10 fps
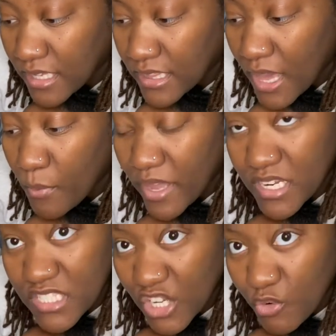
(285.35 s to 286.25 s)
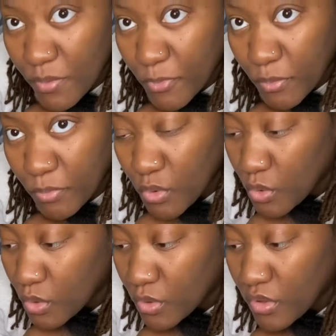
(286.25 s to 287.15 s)
and that way it doesn't grip or
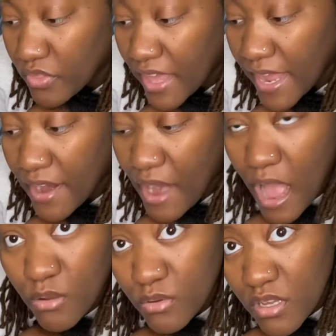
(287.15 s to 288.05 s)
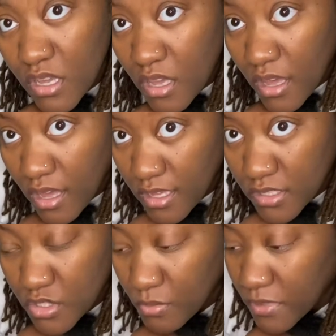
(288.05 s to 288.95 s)
pull the hair out uh,
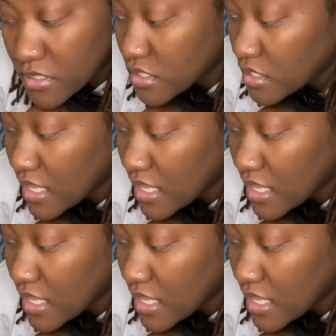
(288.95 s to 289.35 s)
too much.